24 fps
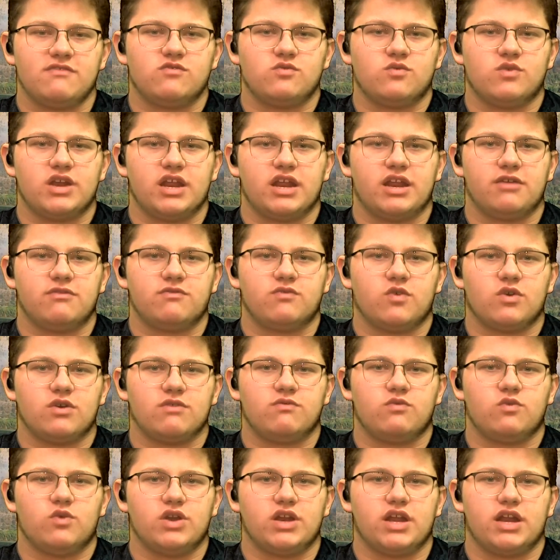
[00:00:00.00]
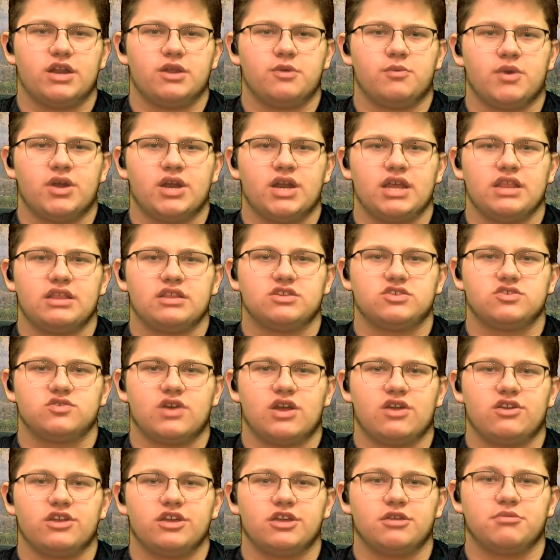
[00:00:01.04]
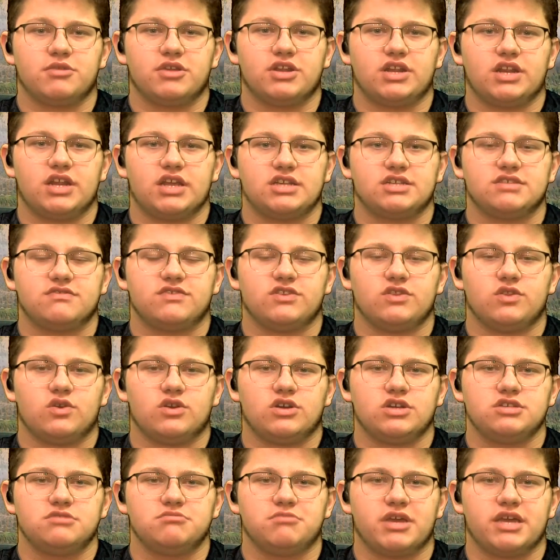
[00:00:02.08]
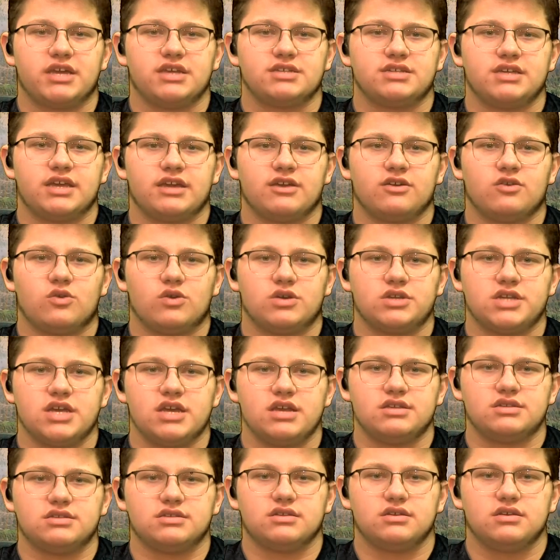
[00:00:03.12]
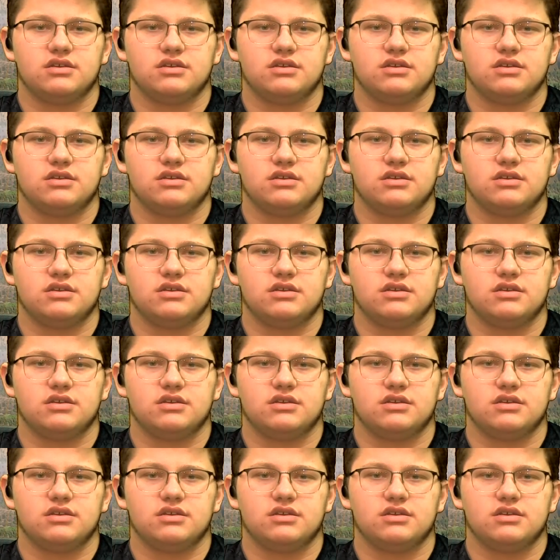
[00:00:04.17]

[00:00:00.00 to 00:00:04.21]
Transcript: 184, 491, and the surrounding communities of Dolores, Mancos, and Cortez.